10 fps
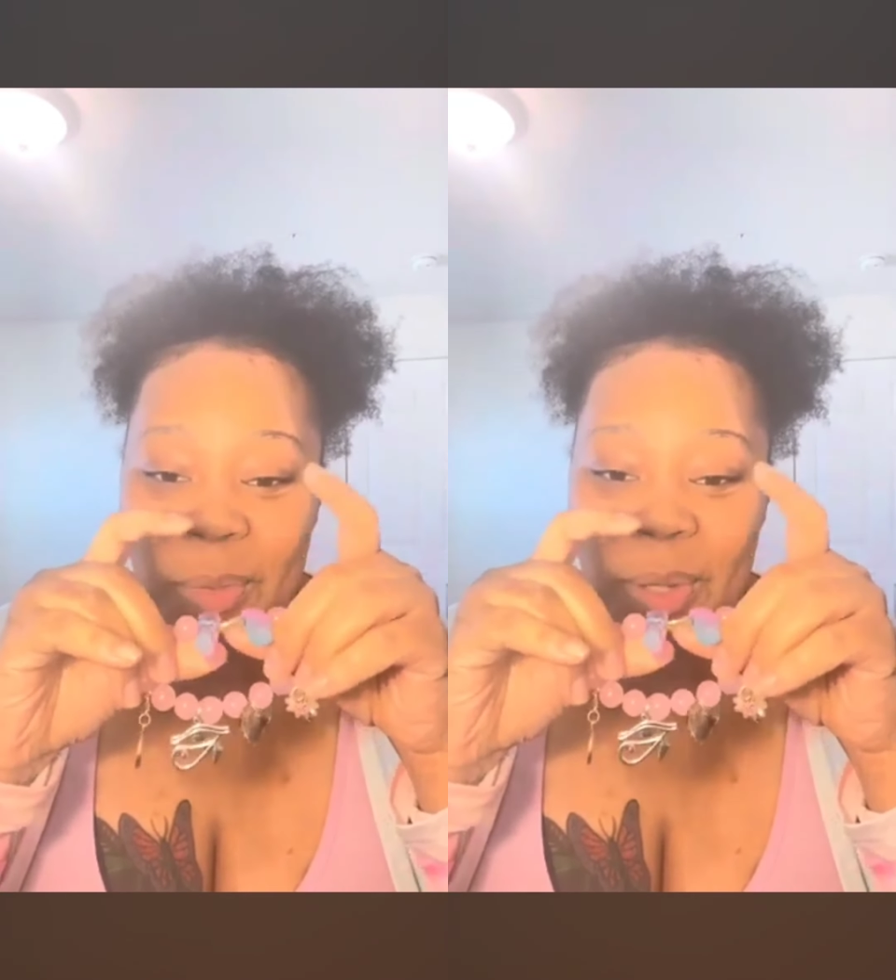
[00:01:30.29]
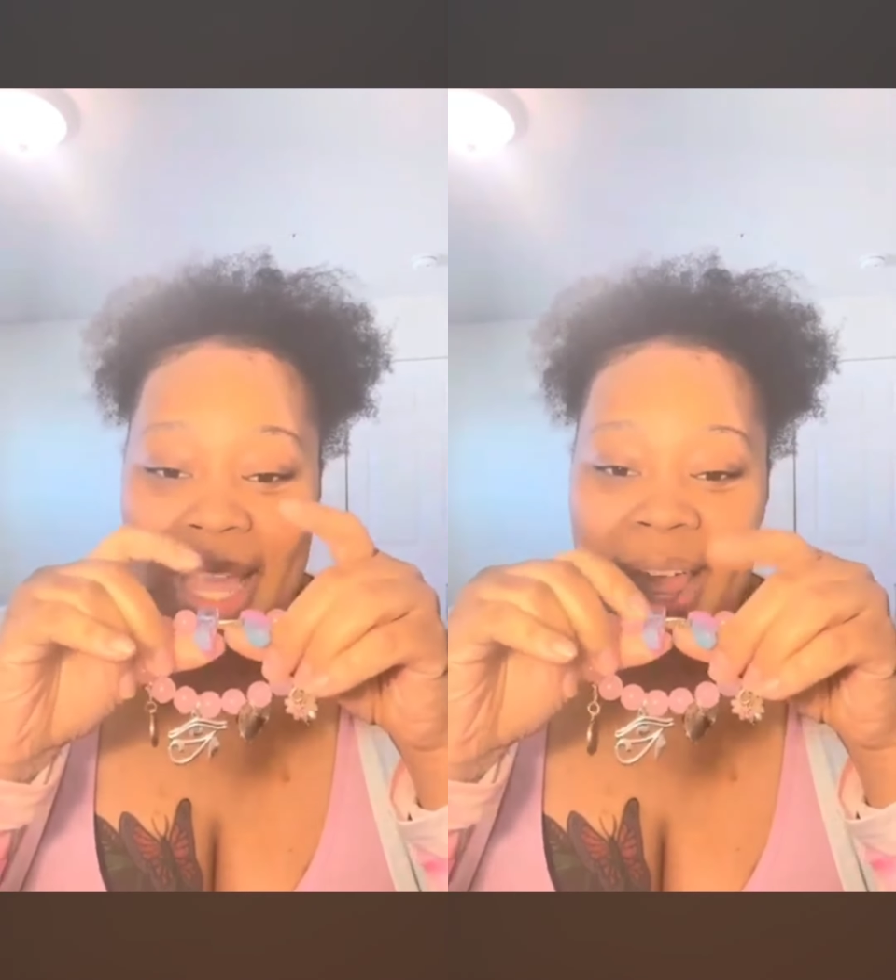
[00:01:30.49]

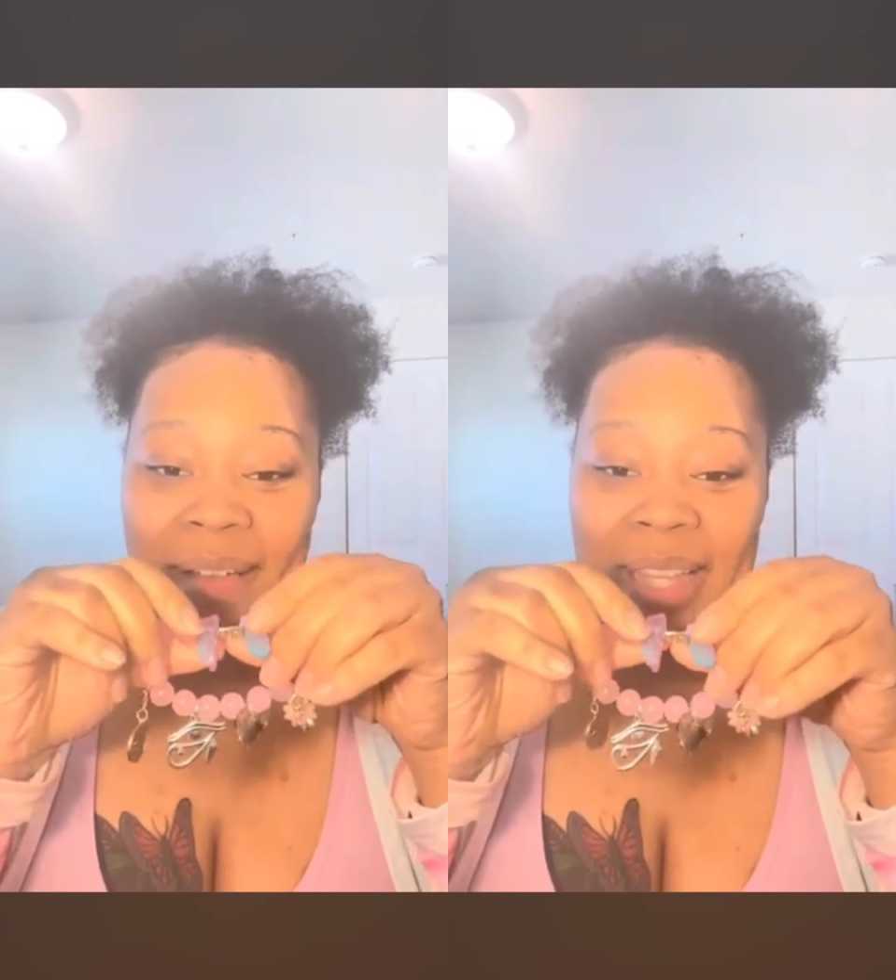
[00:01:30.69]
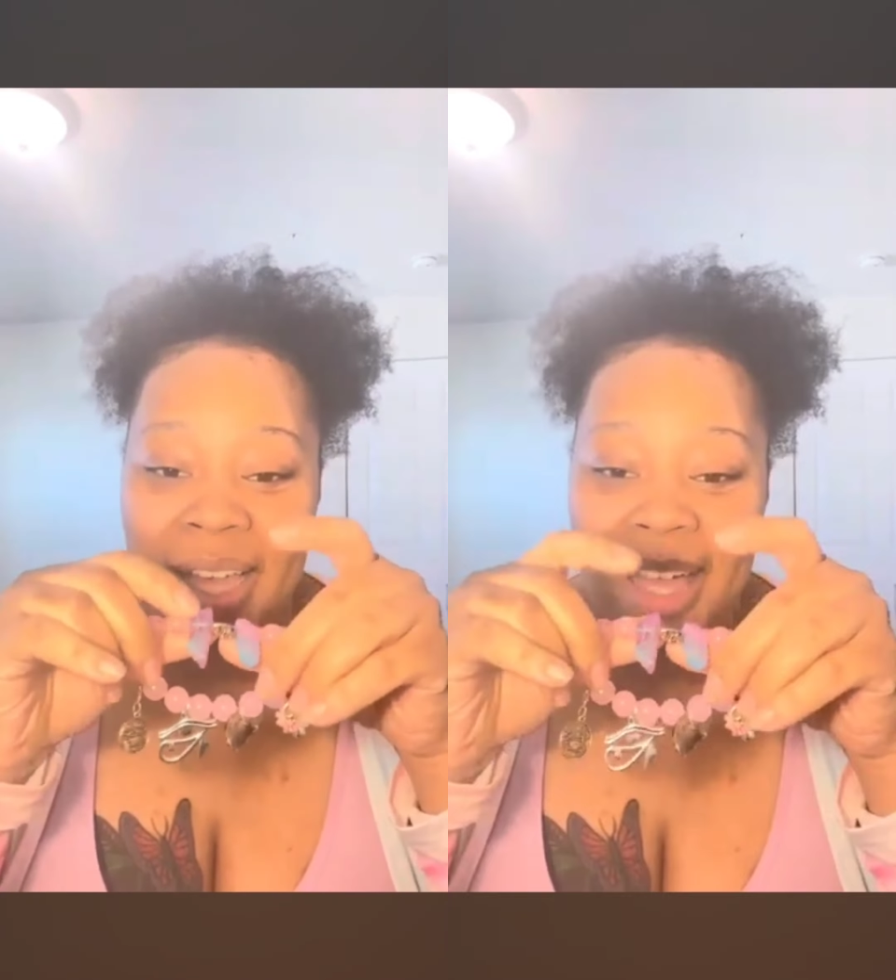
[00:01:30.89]
We
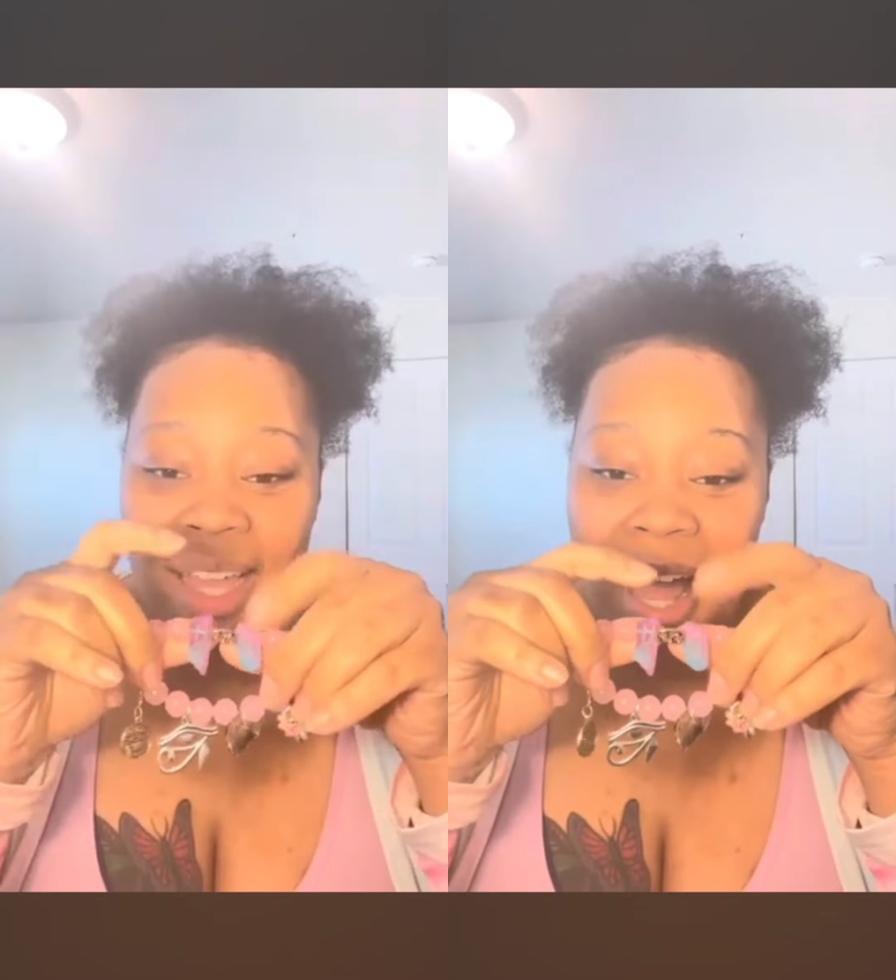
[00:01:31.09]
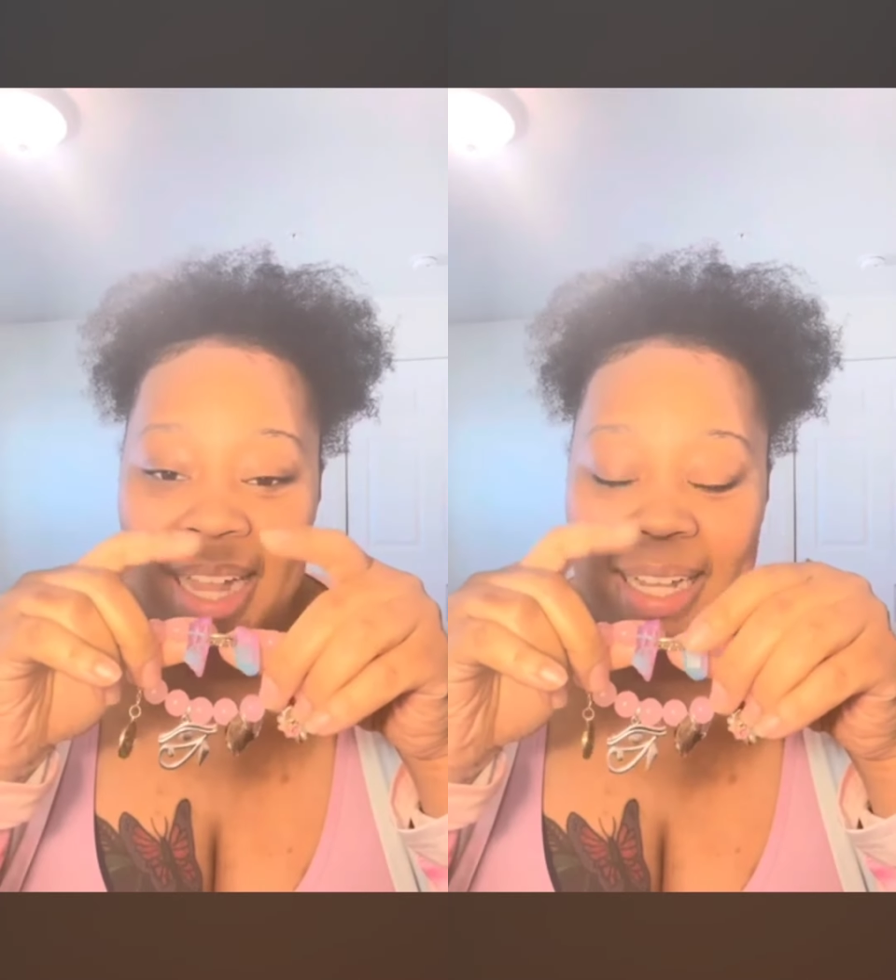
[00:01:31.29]
have the
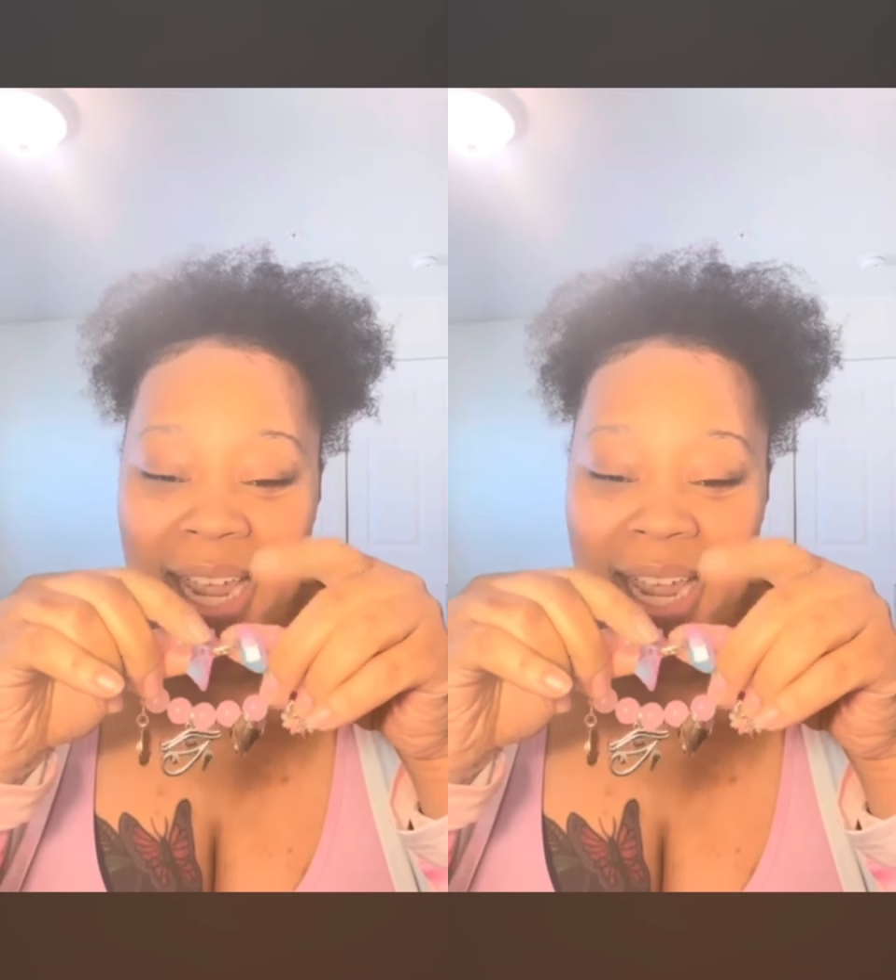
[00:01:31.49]
cotton